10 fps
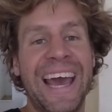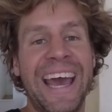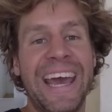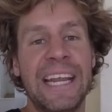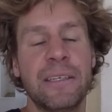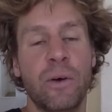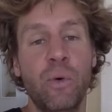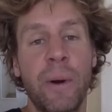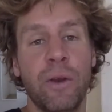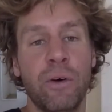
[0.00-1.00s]
And
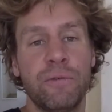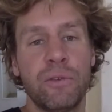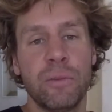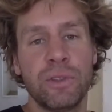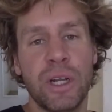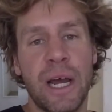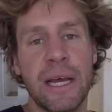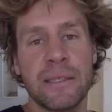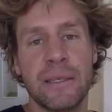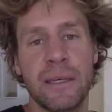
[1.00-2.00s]
U-Bahnhof
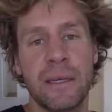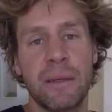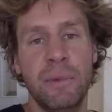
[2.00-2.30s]
Turmstraße